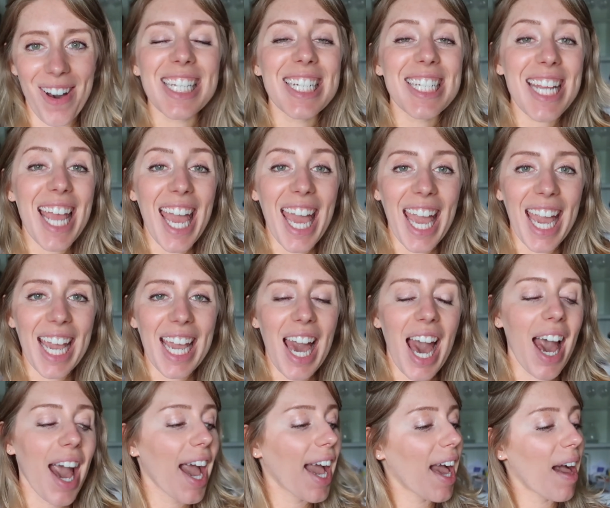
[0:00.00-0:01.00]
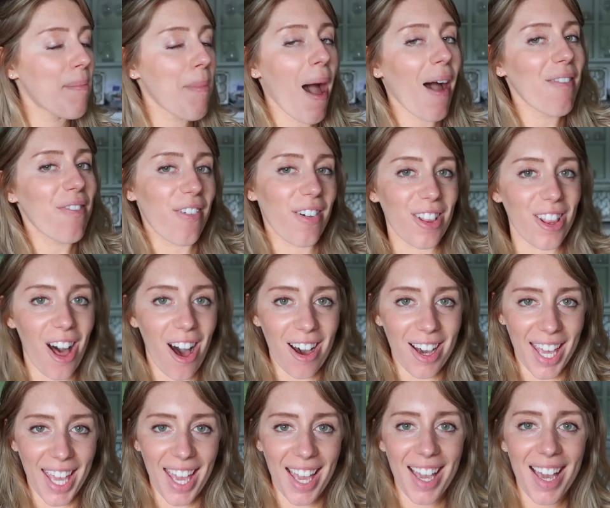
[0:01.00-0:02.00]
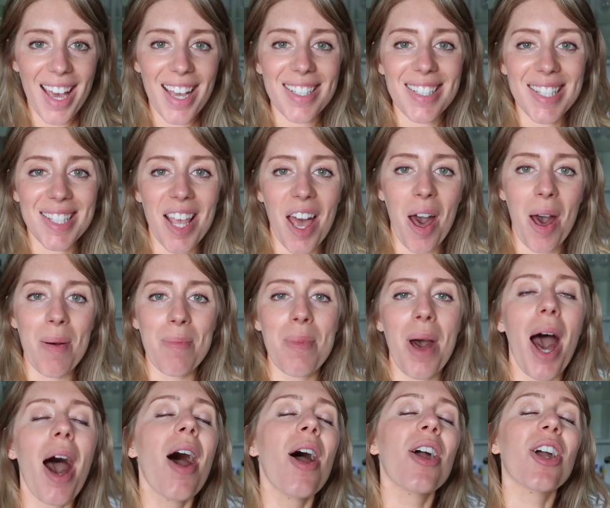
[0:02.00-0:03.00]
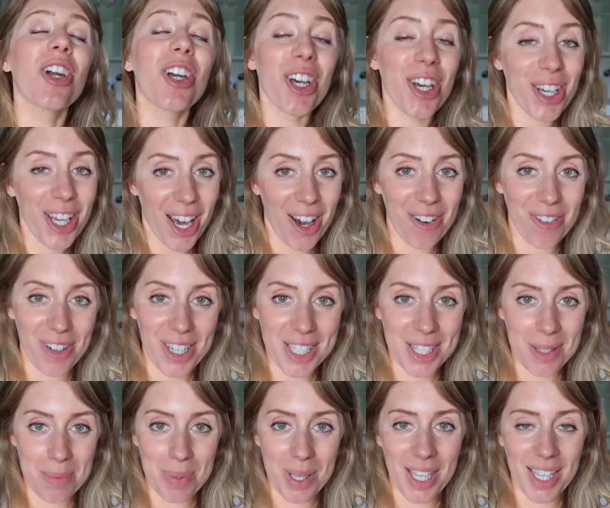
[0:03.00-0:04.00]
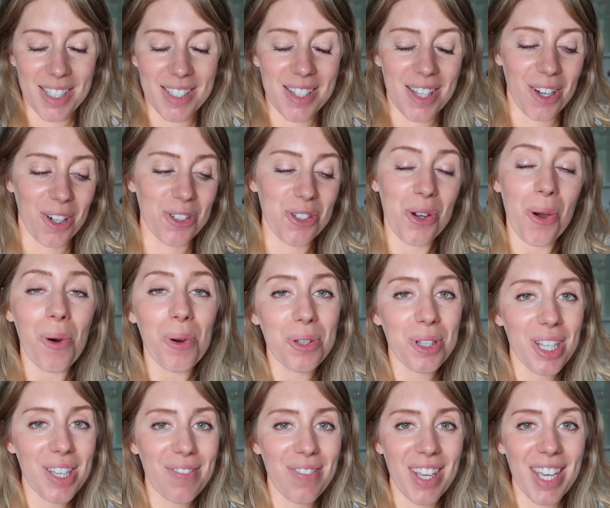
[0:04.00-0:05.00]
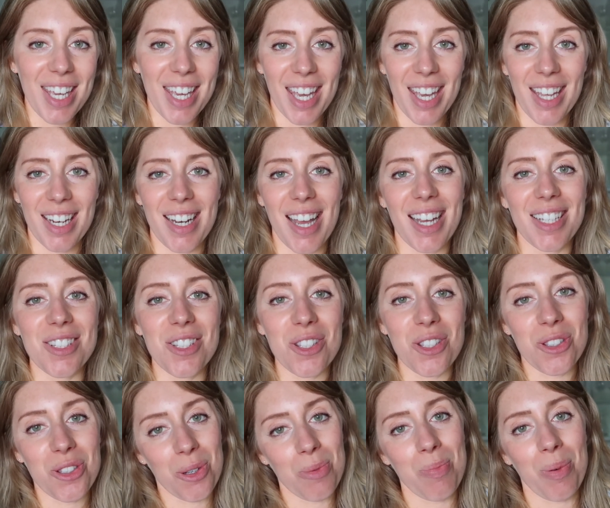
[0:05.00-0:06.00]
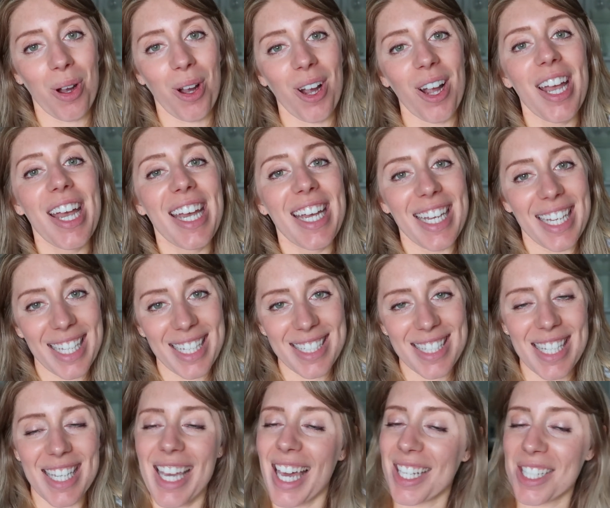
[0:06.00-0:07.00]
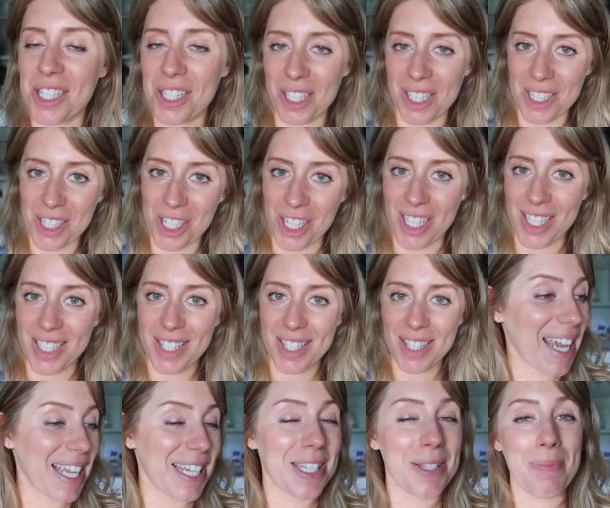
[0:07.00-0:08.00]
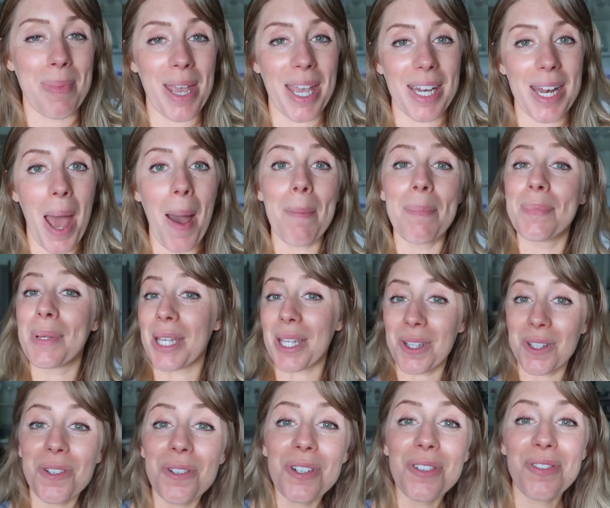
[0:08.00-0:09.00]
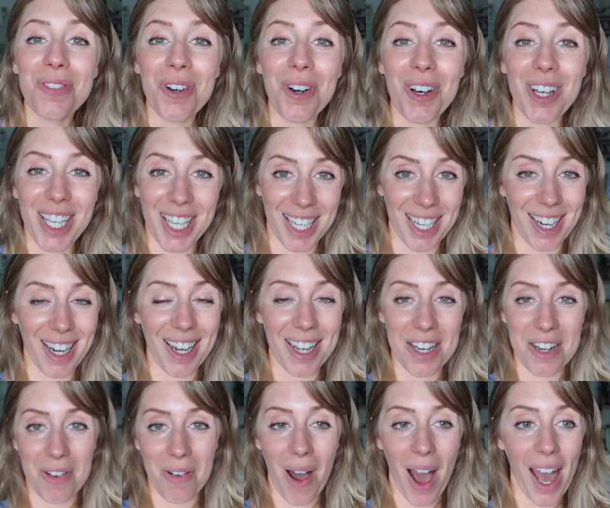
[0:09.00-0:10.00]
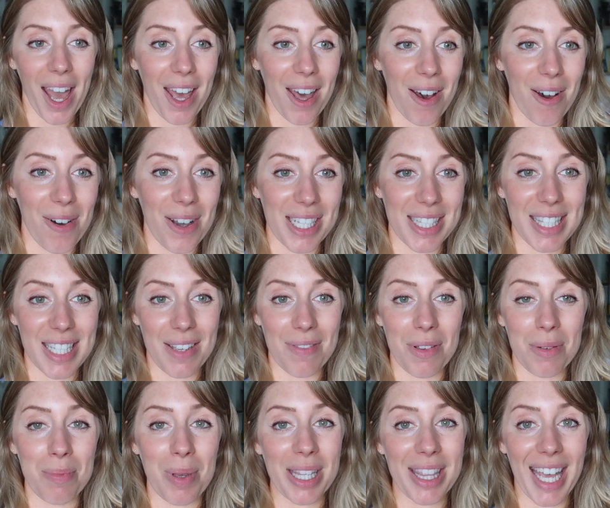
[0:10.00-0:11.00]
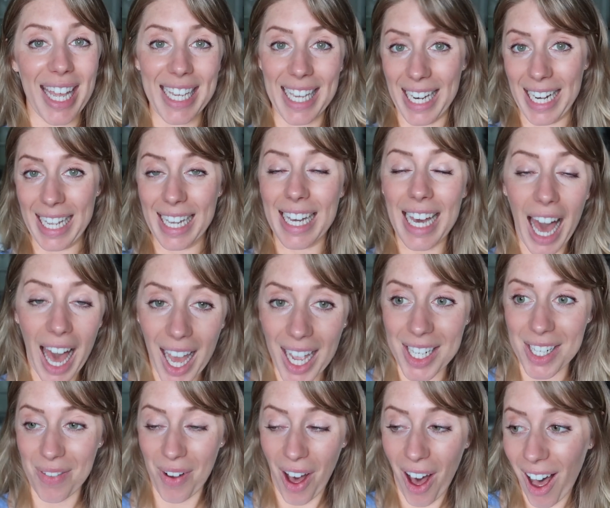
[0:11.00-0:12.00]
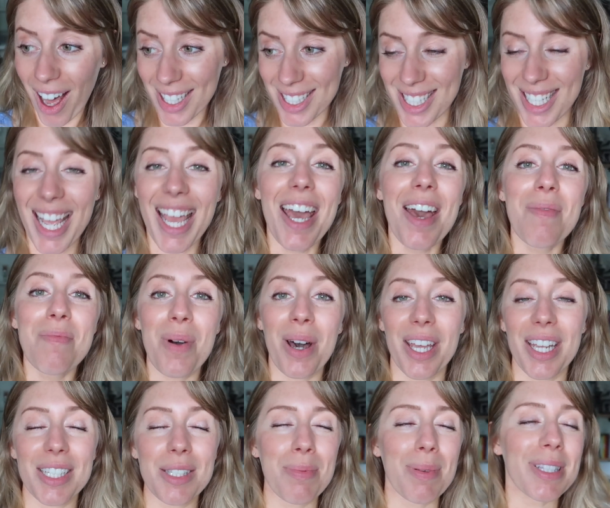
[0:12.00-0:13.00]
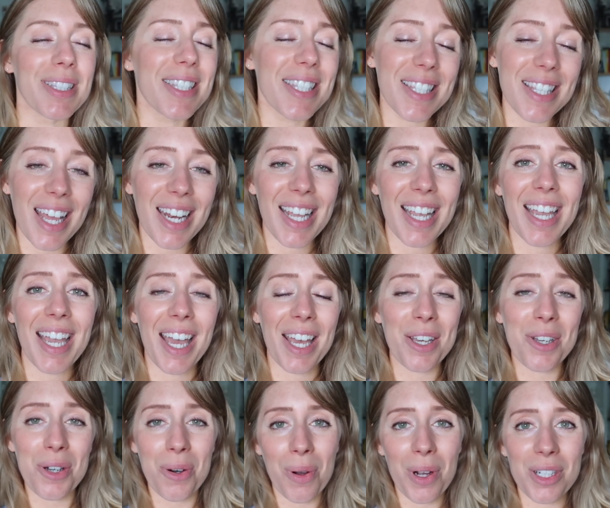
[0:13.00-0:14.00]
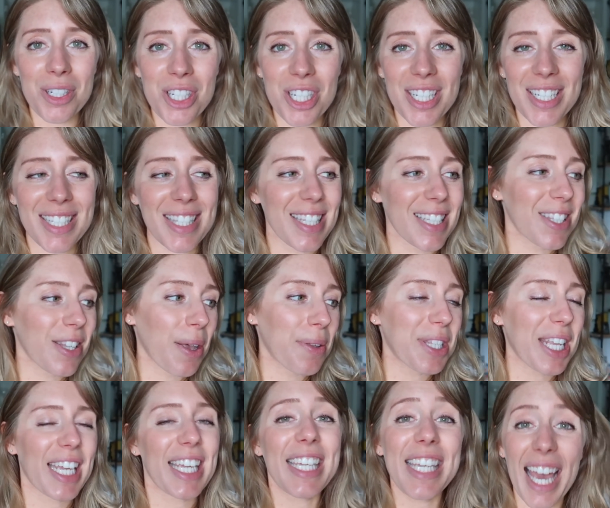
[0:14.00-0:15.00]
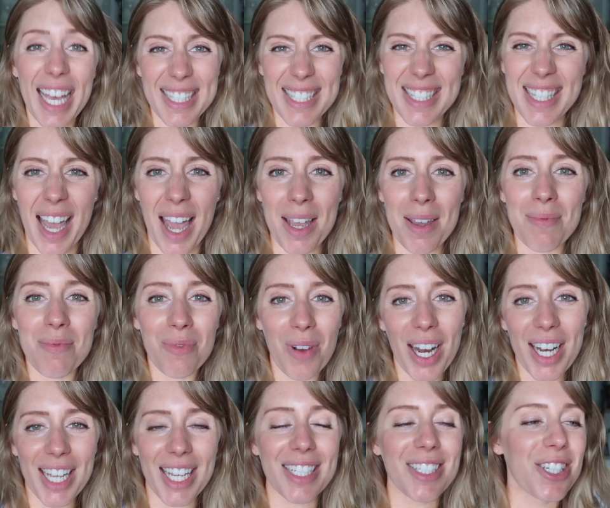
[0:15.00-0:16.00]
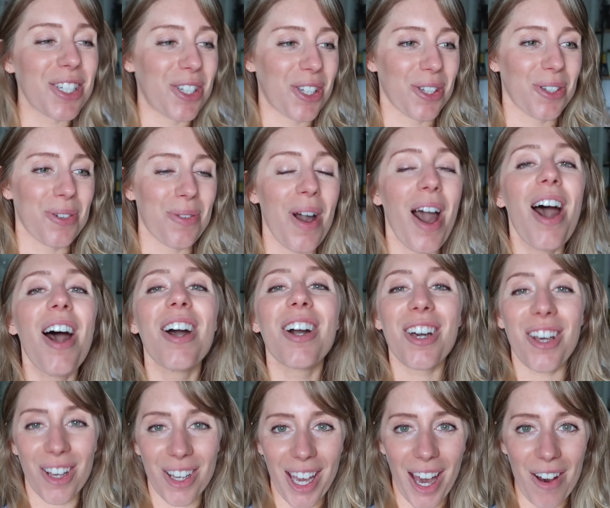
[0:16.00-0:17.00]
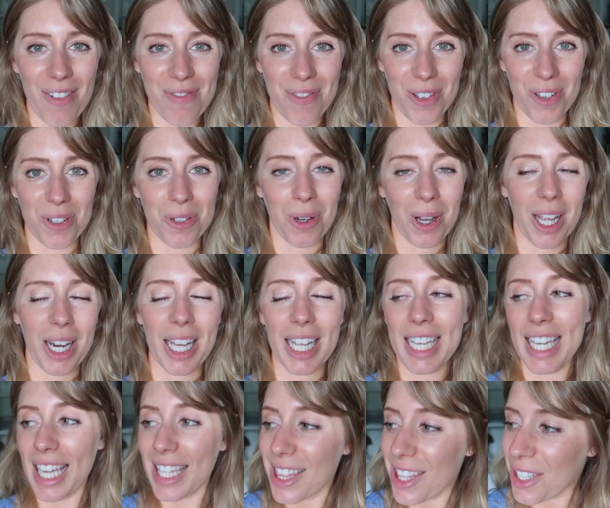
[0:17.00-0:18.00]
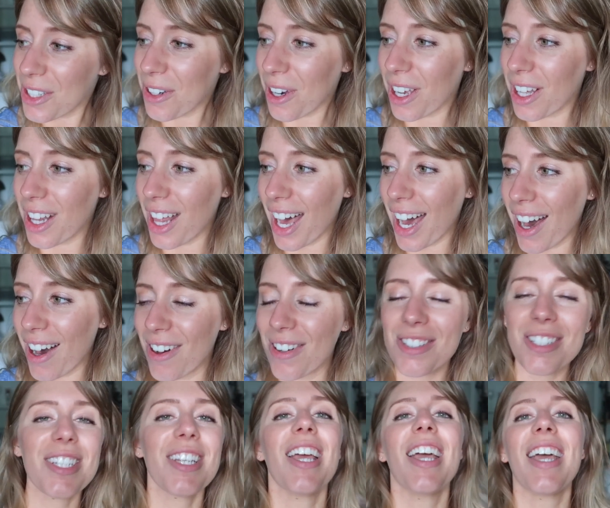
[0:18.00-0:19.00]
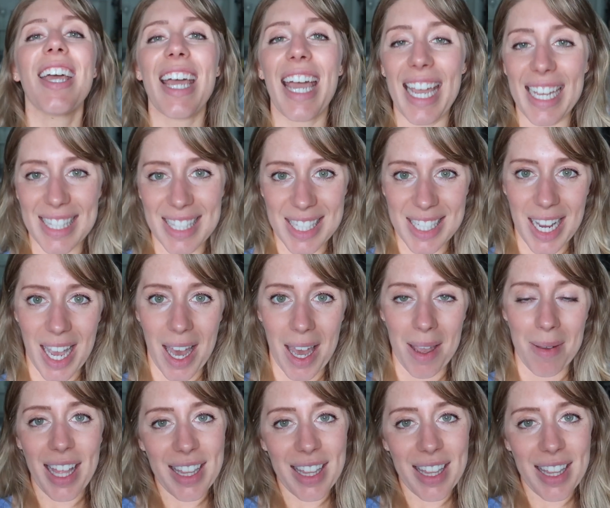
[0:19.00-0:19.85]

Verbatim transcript: Today I am vlogging some cookout recipes that are totally vegan and super easy and delicious. It's been beautiful here in Ohio. It's even been like getting kind of hot, but it's been sunny and gorgeous. And so I was like, yes, I am ready to do cookout food. We're gonna get the grill out. It's time.